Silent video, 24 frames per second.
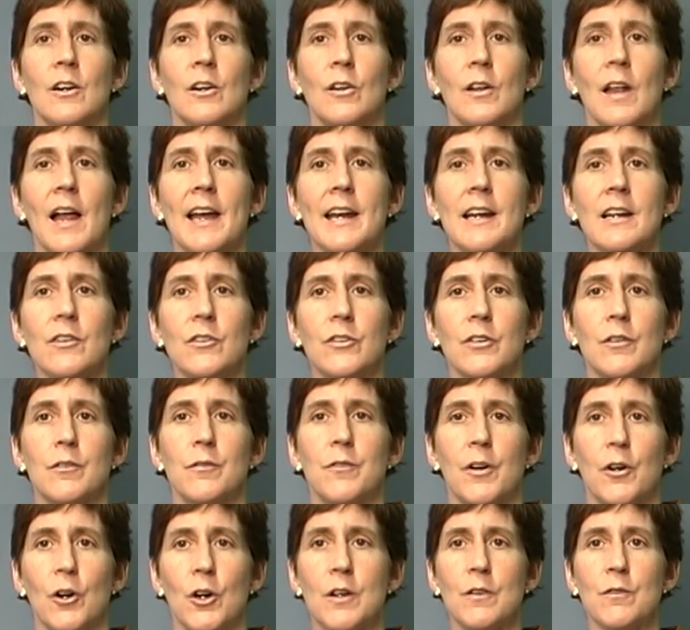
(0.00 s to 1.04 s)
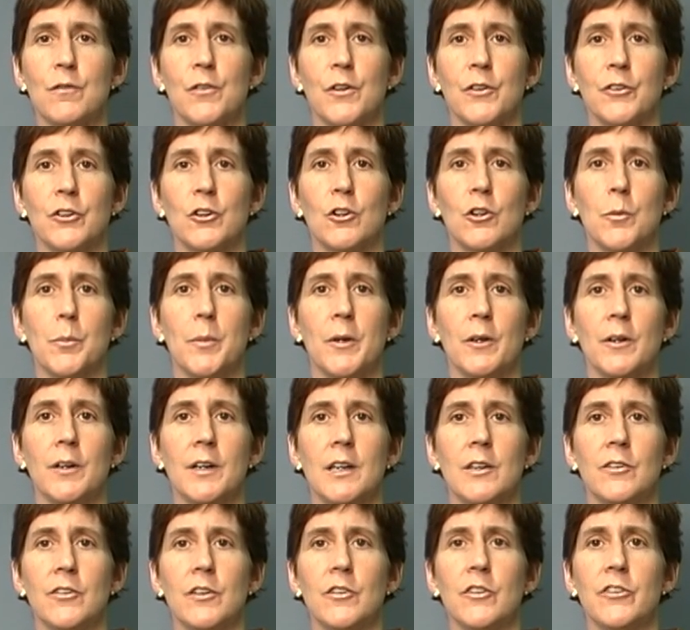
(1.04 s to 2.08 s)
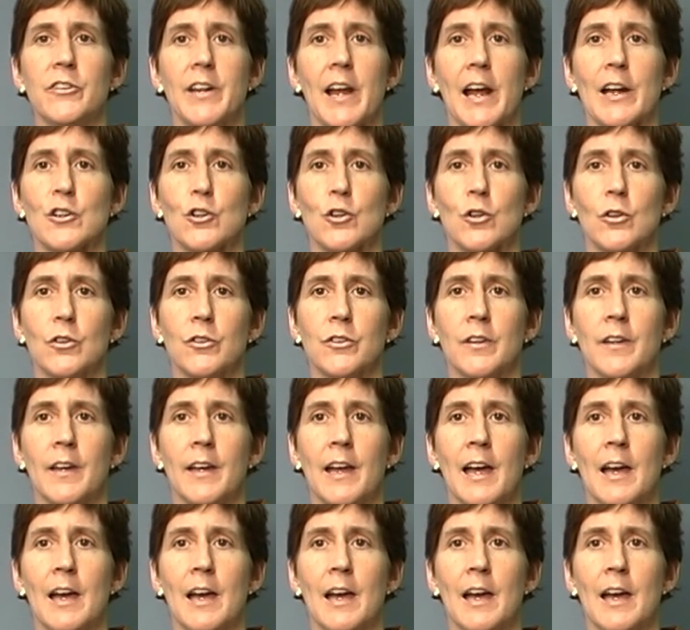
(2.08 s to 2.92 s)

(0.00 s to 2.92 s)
Clients of varying physical abilities and statures